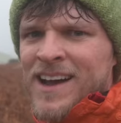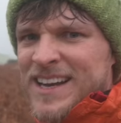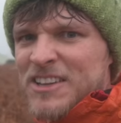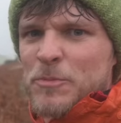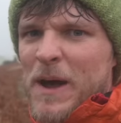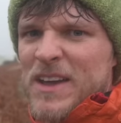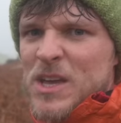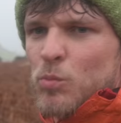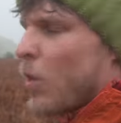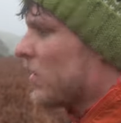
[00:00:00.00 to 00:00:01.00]
and that's about
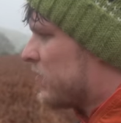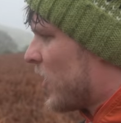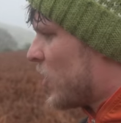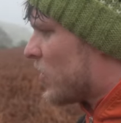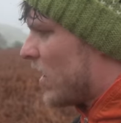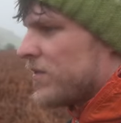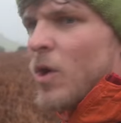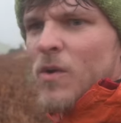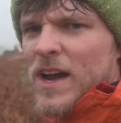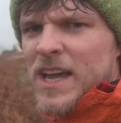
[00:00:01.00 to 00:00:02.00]
it. One photograph,
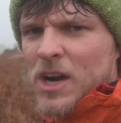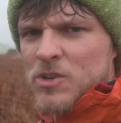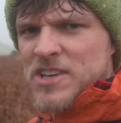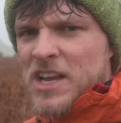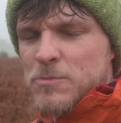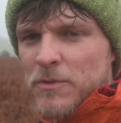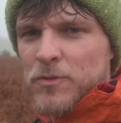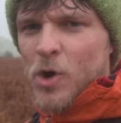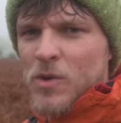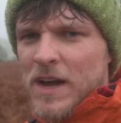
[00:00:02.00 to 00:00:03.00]
all right, I could change my
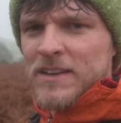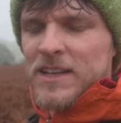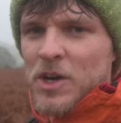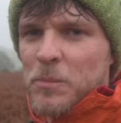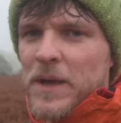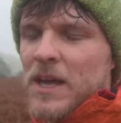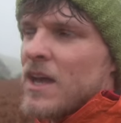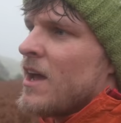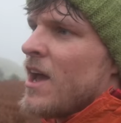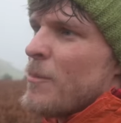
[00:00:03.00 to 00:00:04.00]
foreground a little bit,
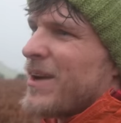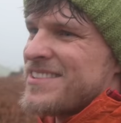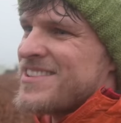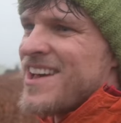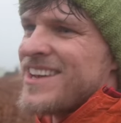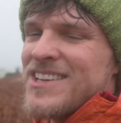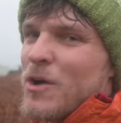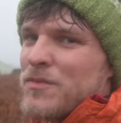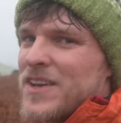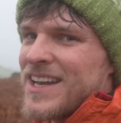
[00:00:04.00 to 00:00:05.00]
but I certainly
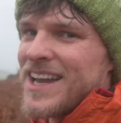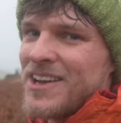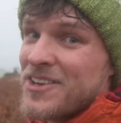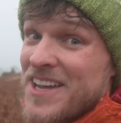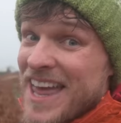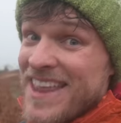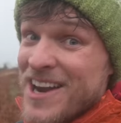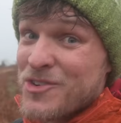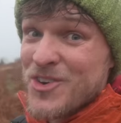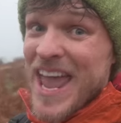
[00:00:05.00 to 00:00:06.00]
don't feel like I could get
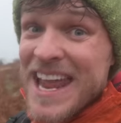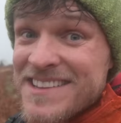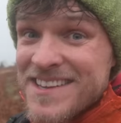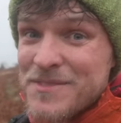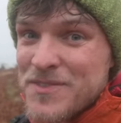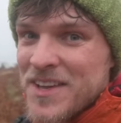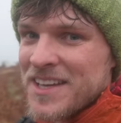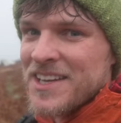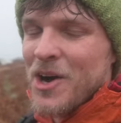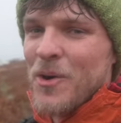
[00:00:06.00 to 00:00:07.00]
that creative,
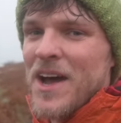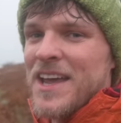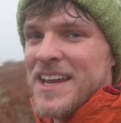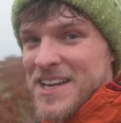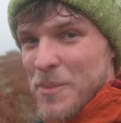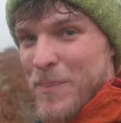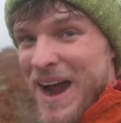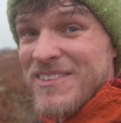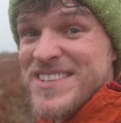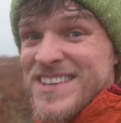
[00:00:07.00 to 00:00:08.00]
you know, in
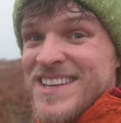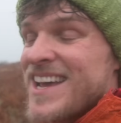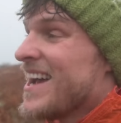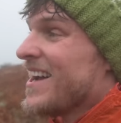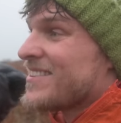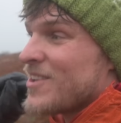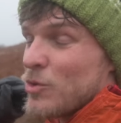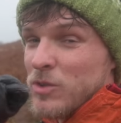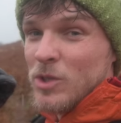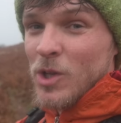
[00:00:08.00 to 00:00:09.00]
comparison to
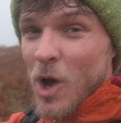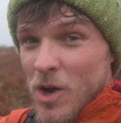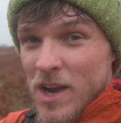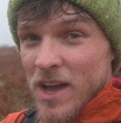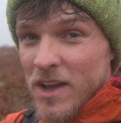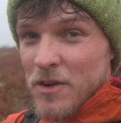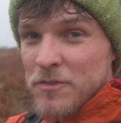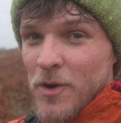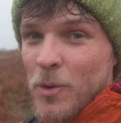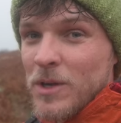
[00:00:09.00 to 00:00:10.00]
those longer
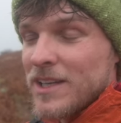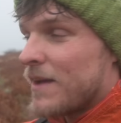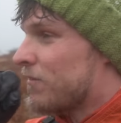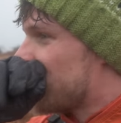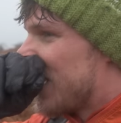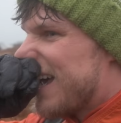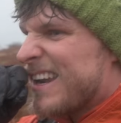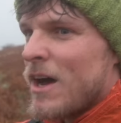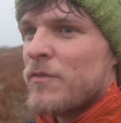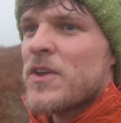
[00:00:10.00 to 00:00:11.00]
focal lengths.
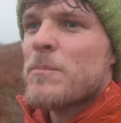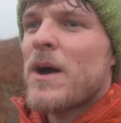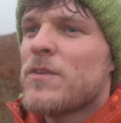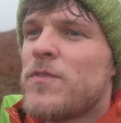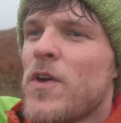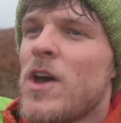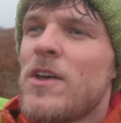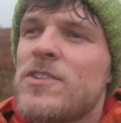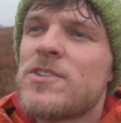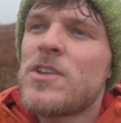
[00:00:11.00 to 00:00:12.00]
Now, I think my
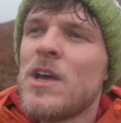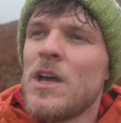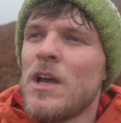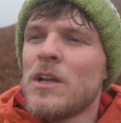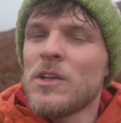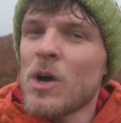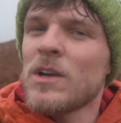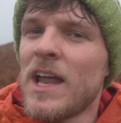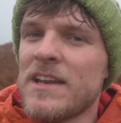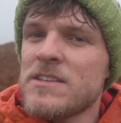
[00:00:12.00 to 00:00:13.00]
first
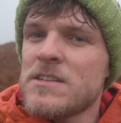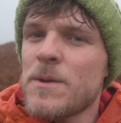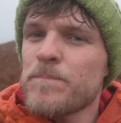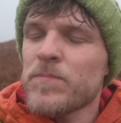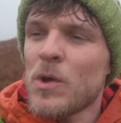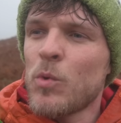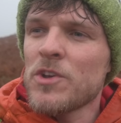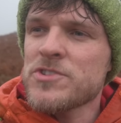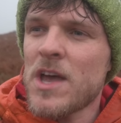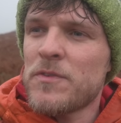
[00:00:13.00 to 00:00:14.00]
long lens
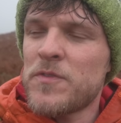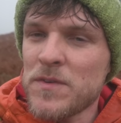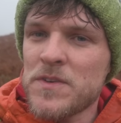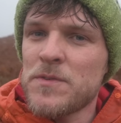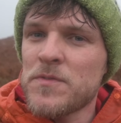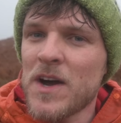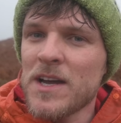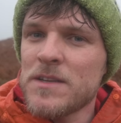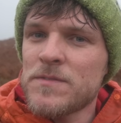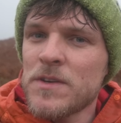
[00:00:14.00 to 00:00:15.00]
was a
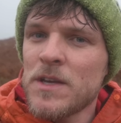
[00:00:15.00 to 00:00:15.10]
55mm